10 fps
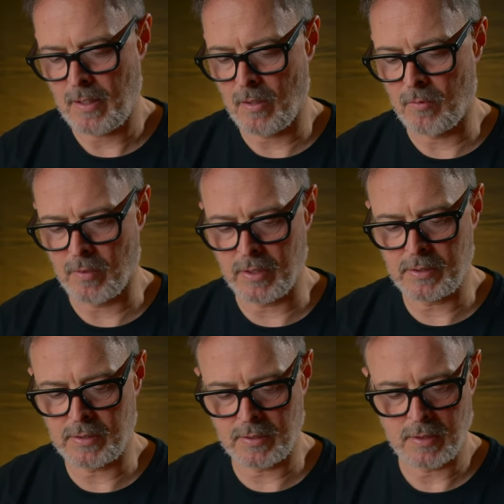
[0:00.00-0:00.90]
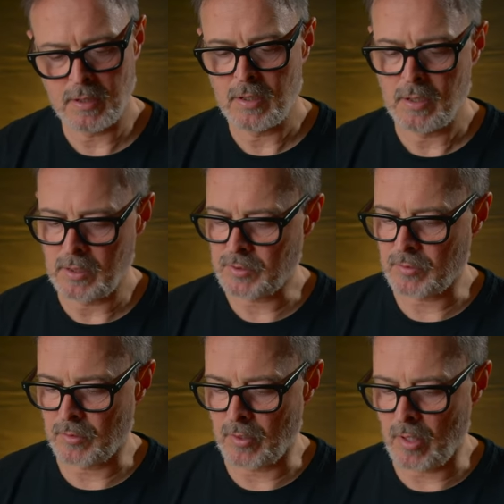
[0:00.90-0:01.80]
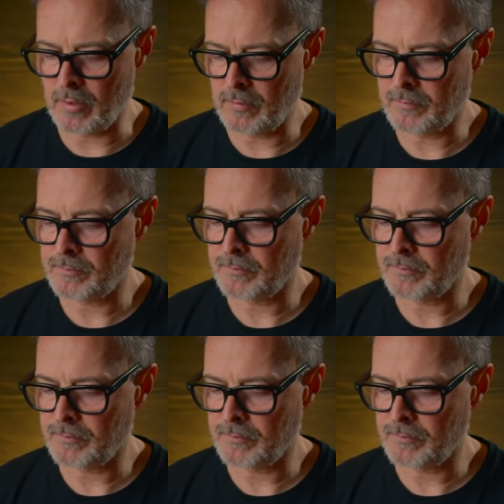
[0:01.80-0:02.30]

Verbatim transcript: All right, let's turn it on.